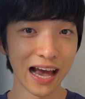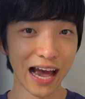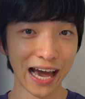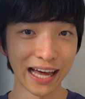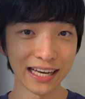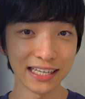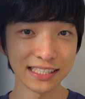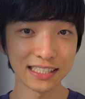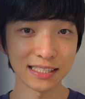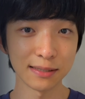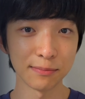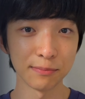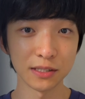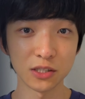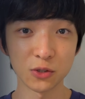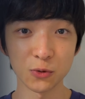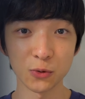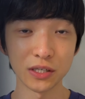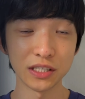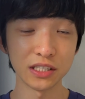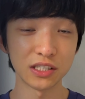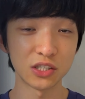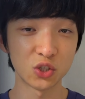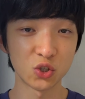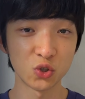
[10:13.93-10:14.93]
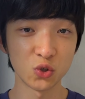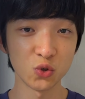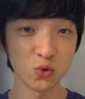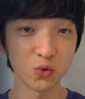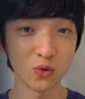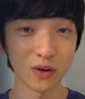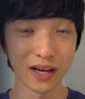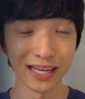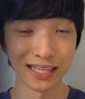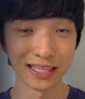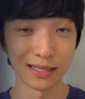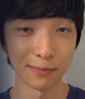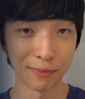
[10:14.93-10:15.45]
and it's in between
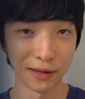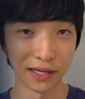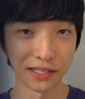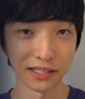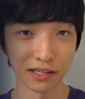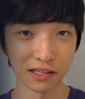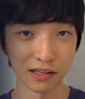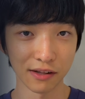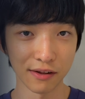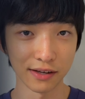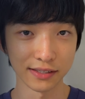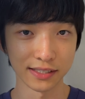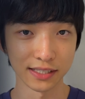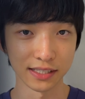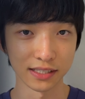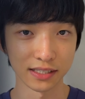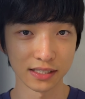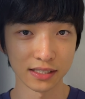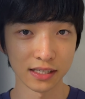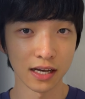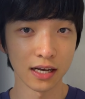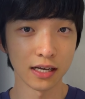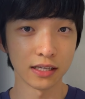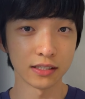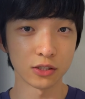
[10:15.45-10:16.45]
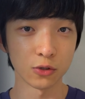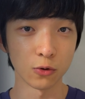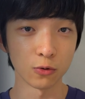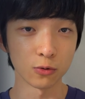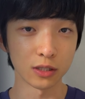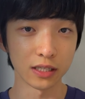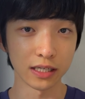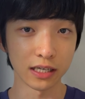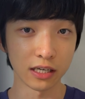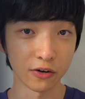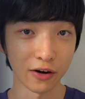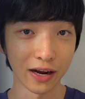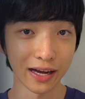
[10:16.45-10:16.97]
2 independent clauses. So
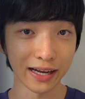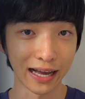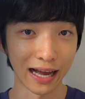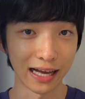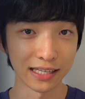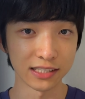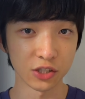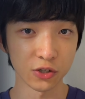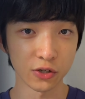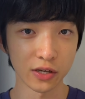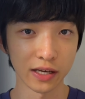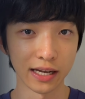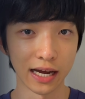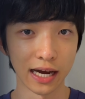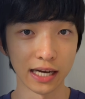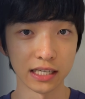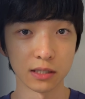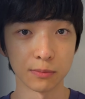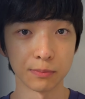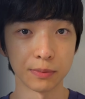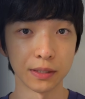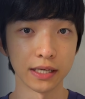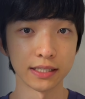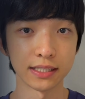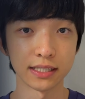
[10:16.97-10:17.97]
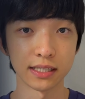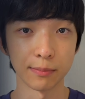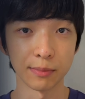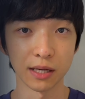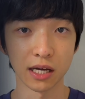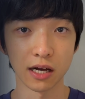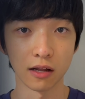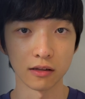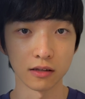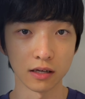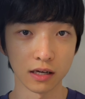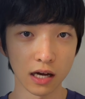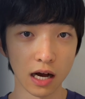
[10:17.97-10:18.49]
the correct answer can either be a
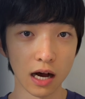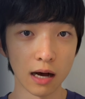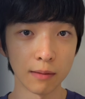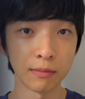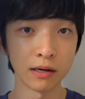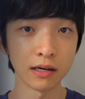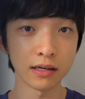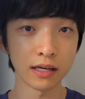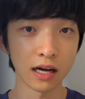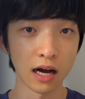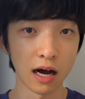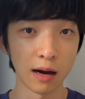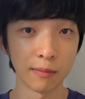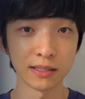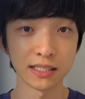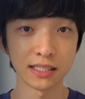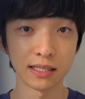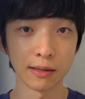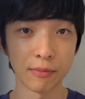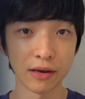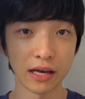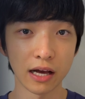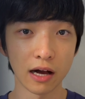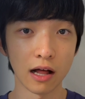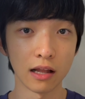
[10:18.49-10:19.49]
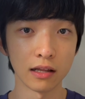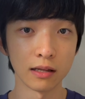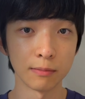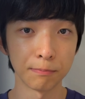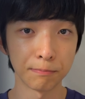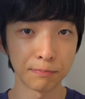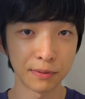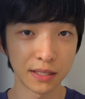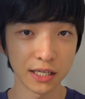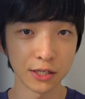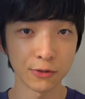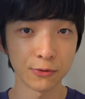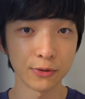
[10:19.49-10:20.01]
semicolon, comma, semicolon,
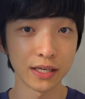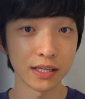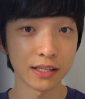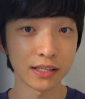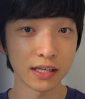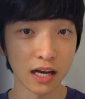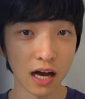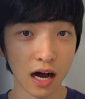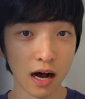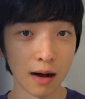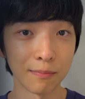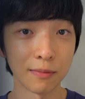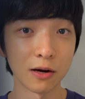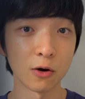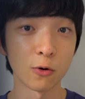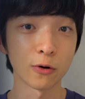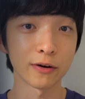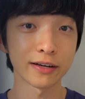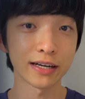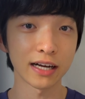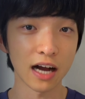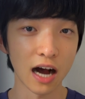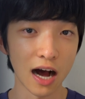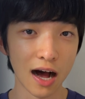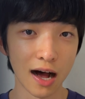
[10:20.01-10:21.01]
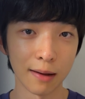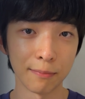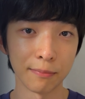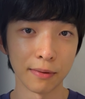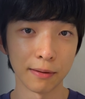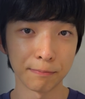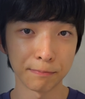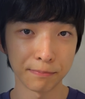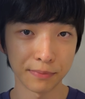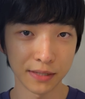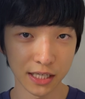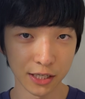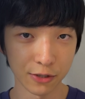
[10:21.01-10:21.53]
period, comma, or
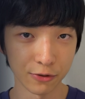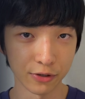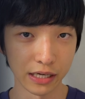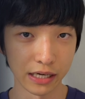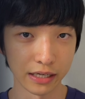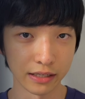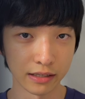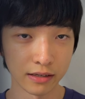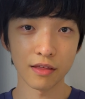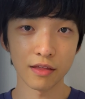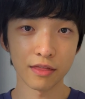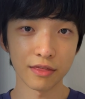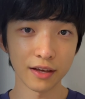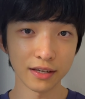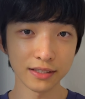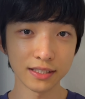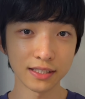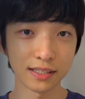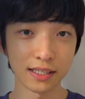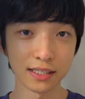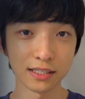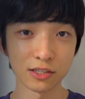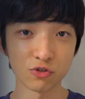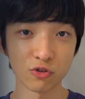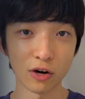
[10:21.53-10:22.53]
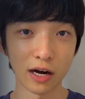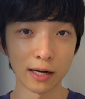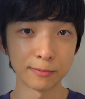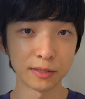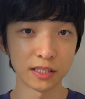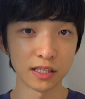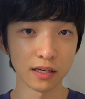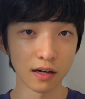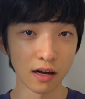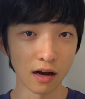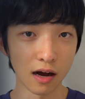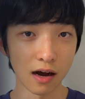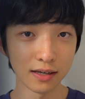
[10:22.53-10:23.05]
comma, period. Thus describes
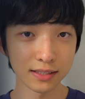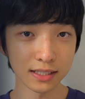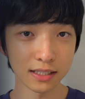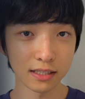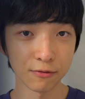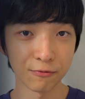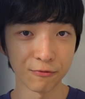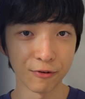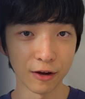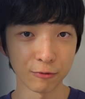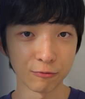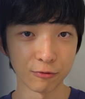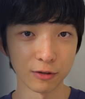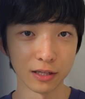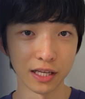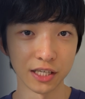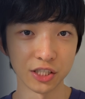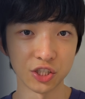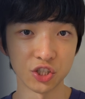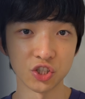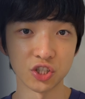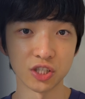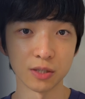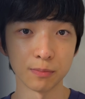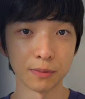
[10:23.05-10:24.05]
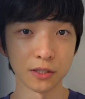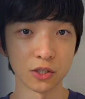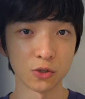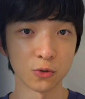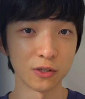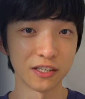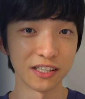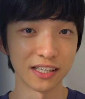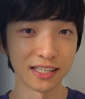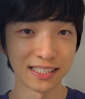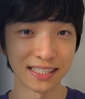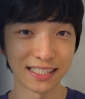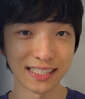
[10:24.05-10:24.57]
the cause and effect relationship
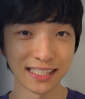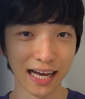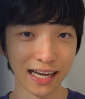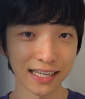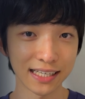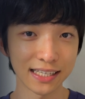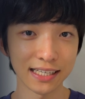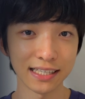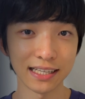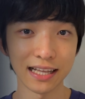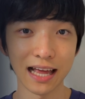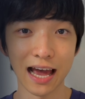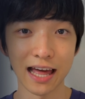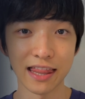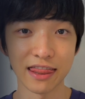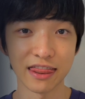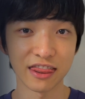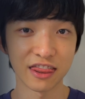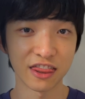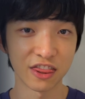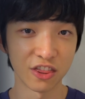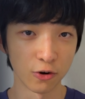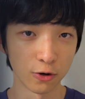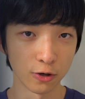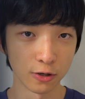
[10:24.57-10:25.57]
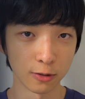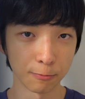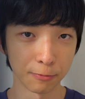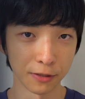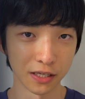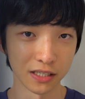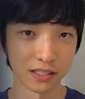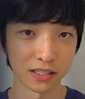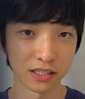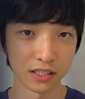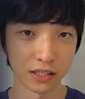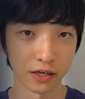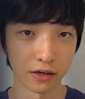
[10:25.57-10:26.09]
between the second and third
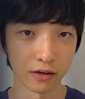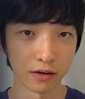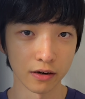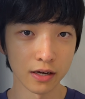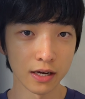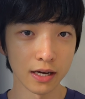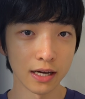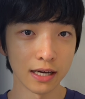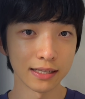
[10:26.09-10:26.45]
piece here.